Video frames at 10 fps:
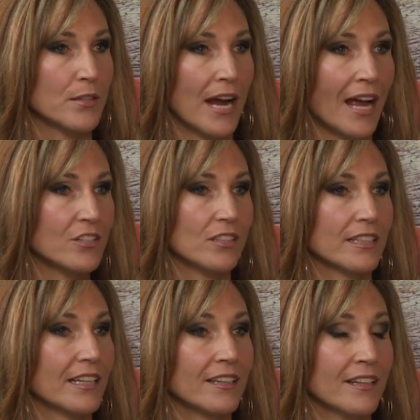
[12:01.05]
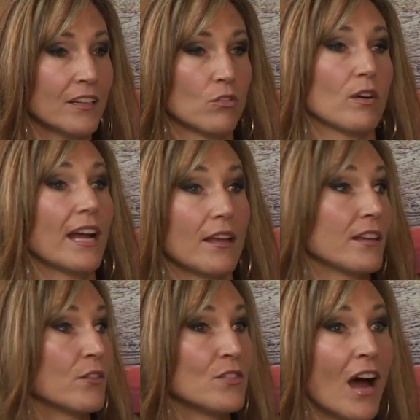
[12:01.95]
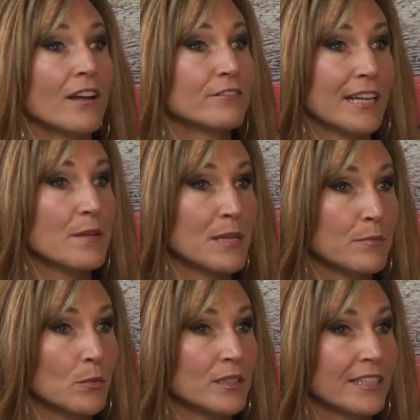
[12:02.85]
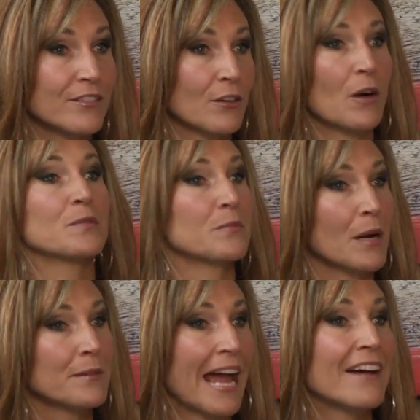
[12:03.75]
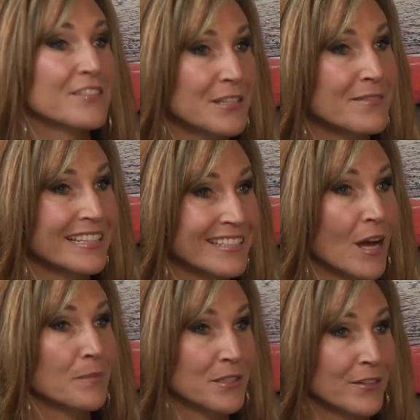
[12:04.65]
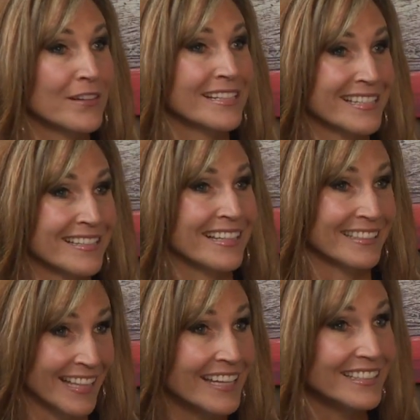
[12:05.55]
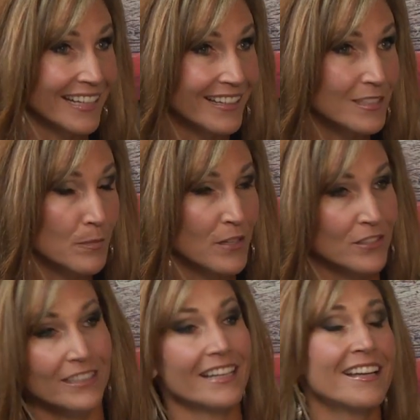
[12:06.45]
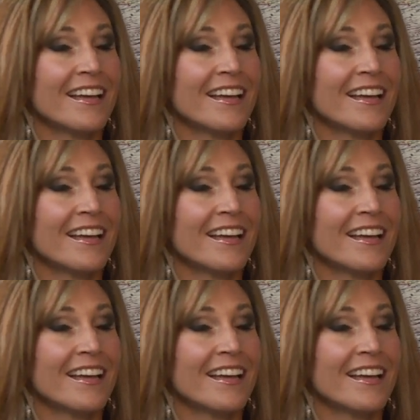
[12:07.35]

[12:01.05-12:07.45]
They're actually great. Non-VA people would give their arm to probably have some of these opportunities in lending especially.